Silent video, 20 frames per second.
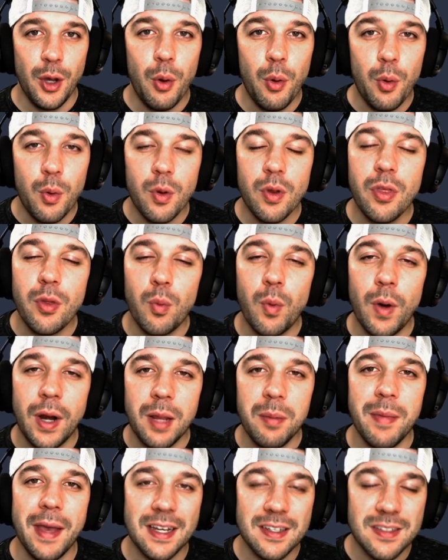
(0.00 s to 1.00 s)
who are the running
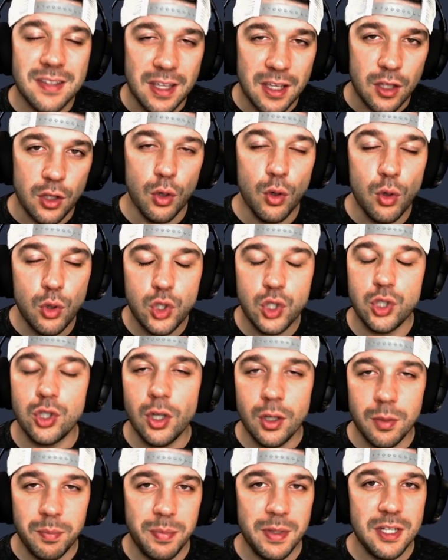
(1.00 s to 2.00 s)
backs that you
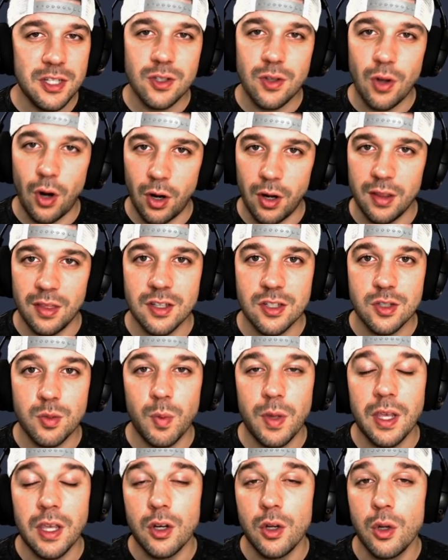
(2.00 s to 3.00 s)
should be starting this
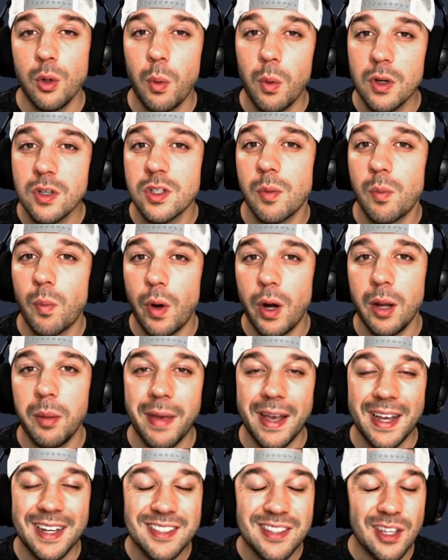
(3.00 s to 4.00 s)
week and who are some running
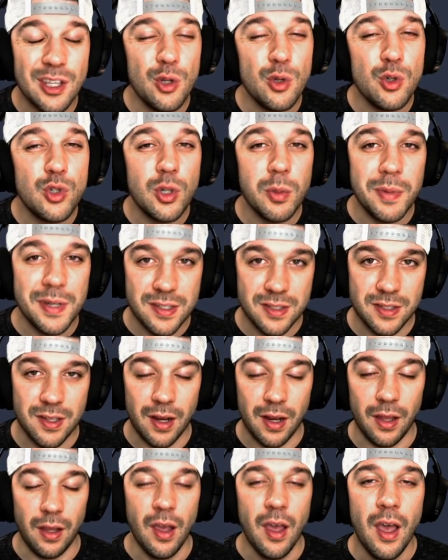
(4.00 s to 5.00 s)
backs that you should be
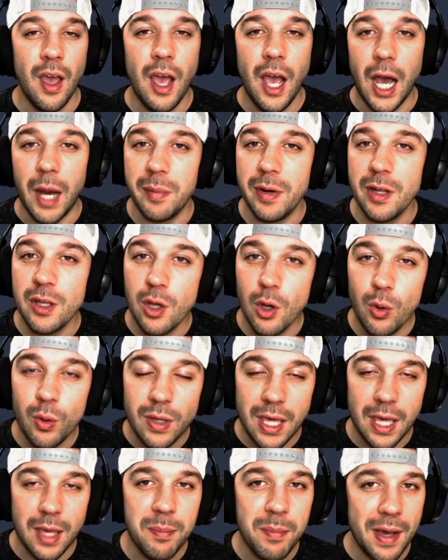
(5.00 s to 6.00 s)
sitting. I'm going to go
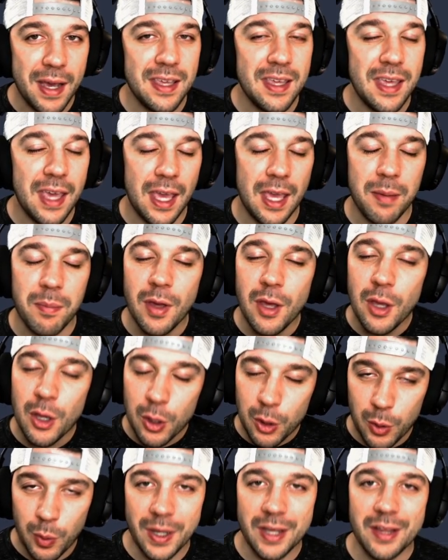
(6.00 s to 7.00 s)
game by game
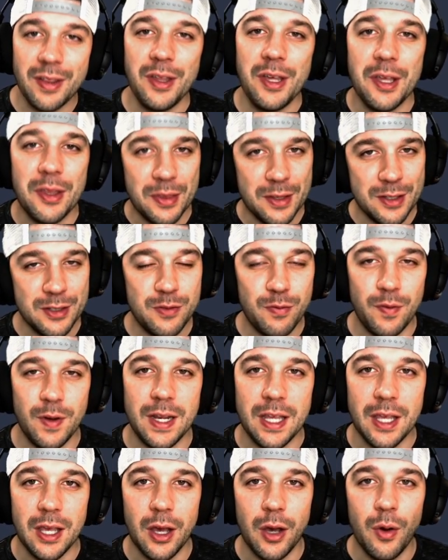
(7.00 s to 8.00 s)
quickly in this
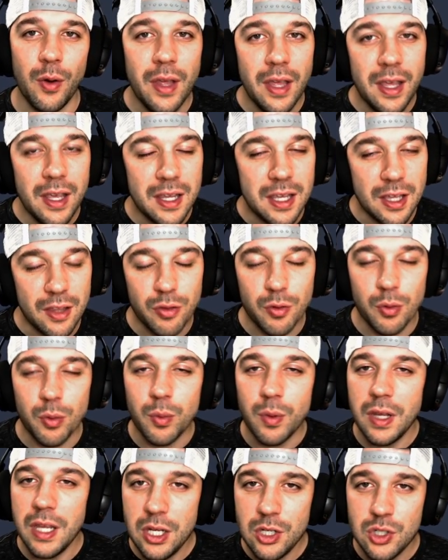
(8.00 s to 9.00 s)
video, get through
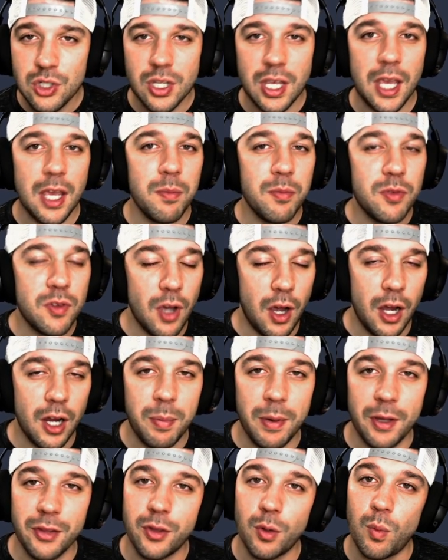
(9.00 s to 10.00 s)
each game, talk
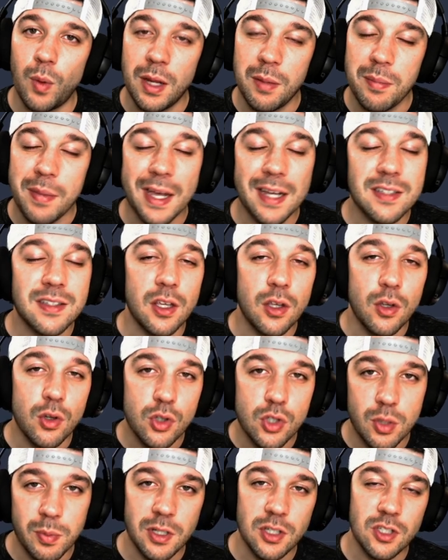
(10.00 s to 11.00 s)
about the running backs that you
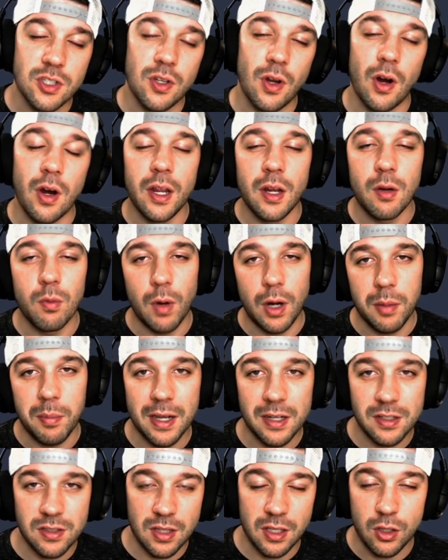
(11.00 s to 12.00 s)
should be starting, running
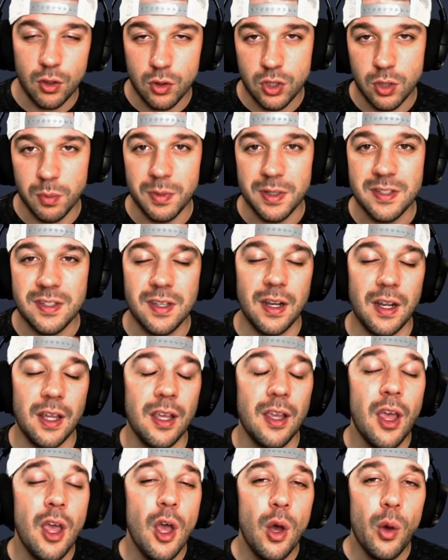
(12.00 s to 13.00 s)
backs that you should be sitting,
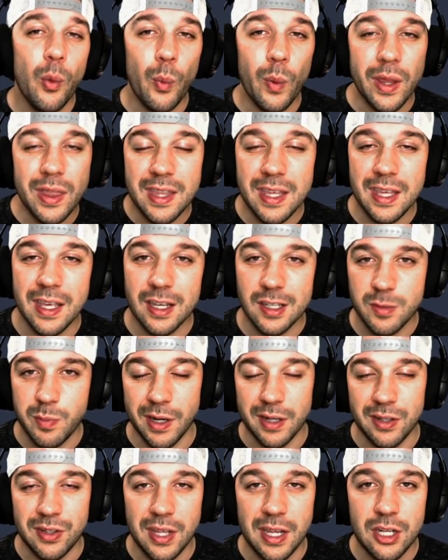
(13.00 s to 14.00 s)
what the
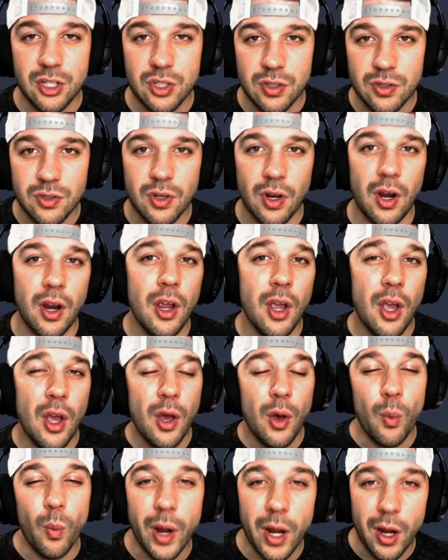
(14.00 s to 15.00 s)
expectations are,
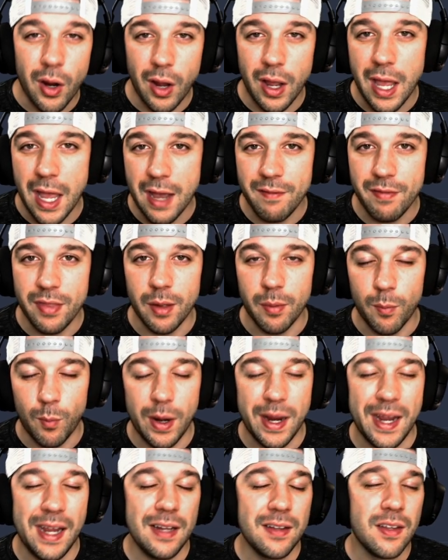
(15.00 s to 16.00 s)
where I have them
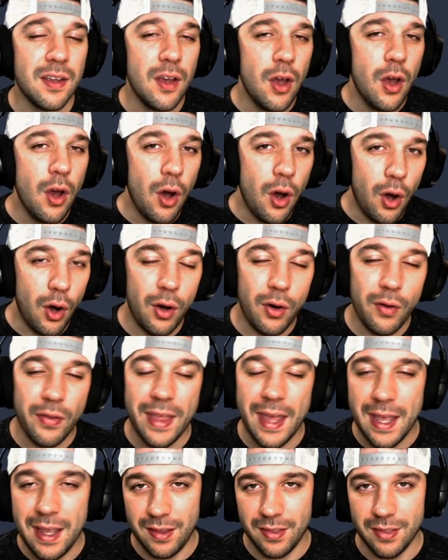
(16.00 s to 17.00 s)
ranked. All
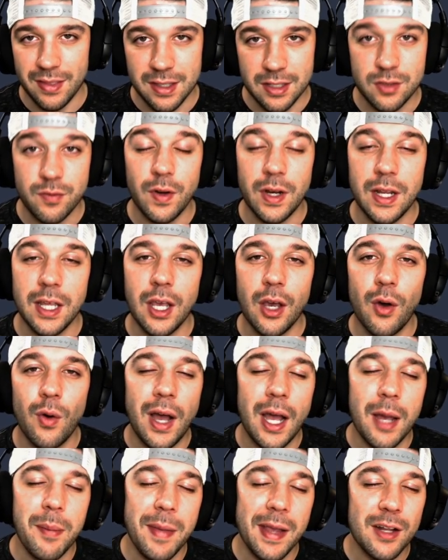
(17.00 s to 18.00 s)
that in this video.
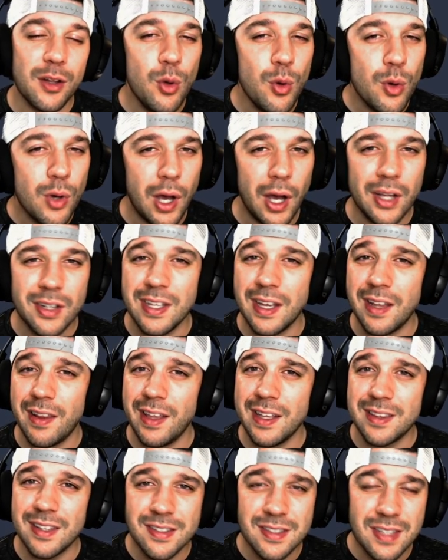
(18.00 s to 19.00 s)
I make new content like
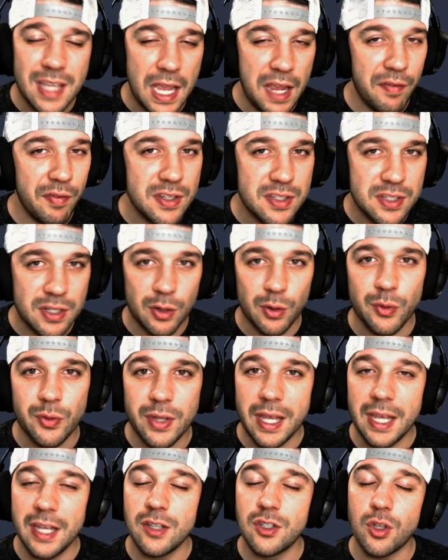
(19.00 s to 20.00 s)
this every single
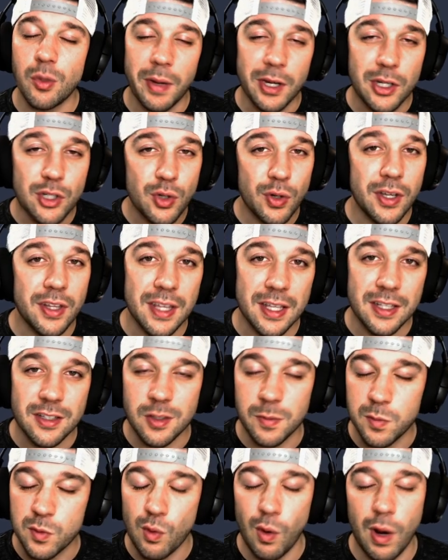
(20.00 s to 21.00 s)
day, so make sure you hit that
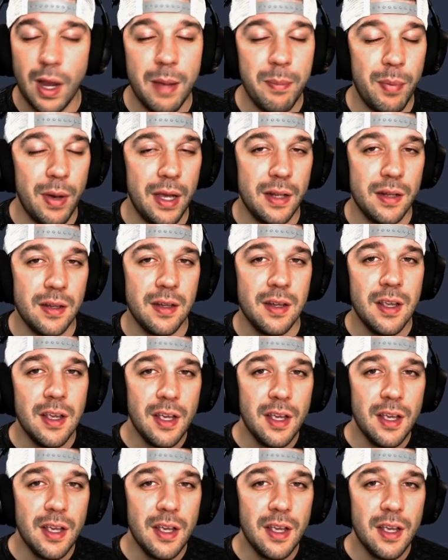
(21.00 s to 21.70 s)
subscribe button.